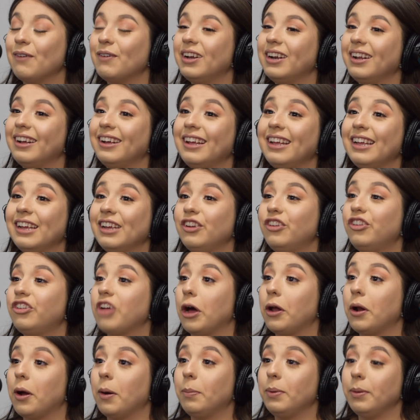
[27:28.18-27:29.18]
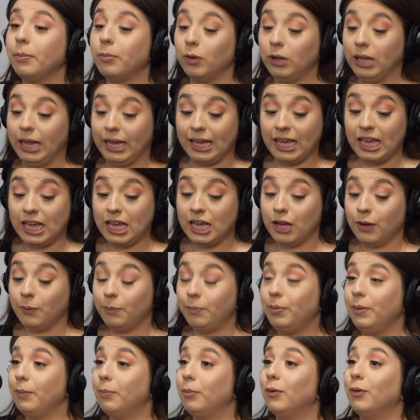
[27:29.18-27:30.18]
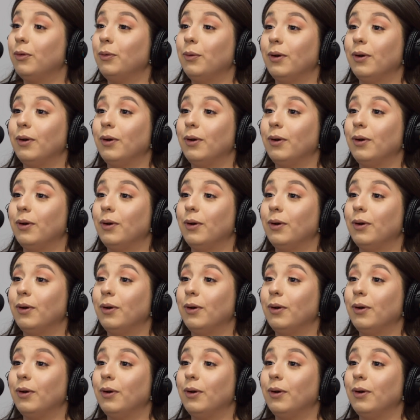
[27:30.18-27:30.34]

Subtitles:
I want to shout out people like people